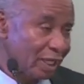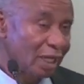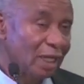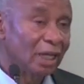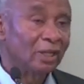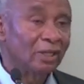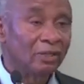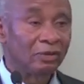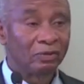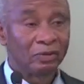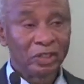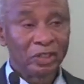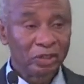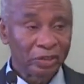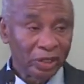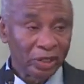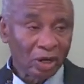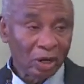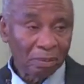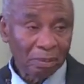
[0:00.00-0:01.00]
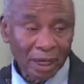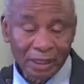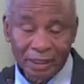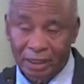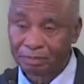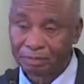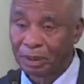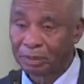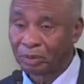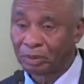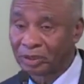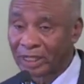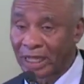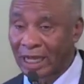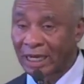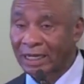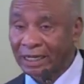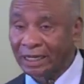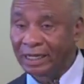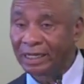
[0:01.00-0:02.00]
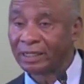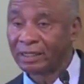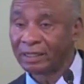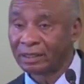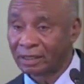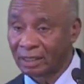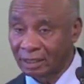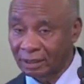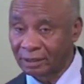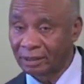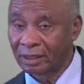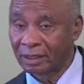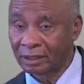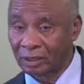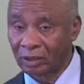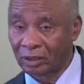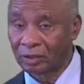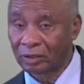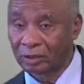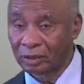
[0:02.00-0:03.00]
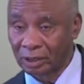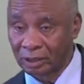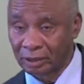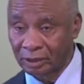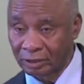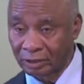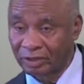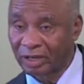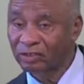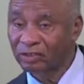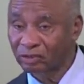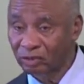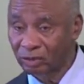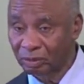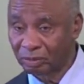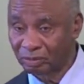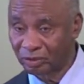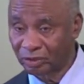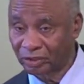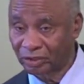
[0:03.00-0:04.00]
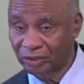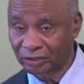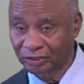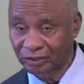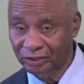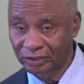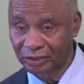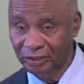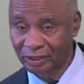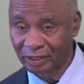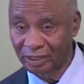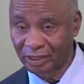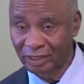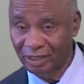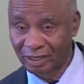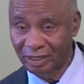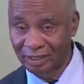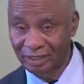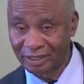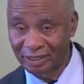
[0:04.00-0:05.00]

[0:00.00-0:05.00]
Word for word: Right. When you think about the people that clean, uh, you know, the, the restroom for us, mm-hmm.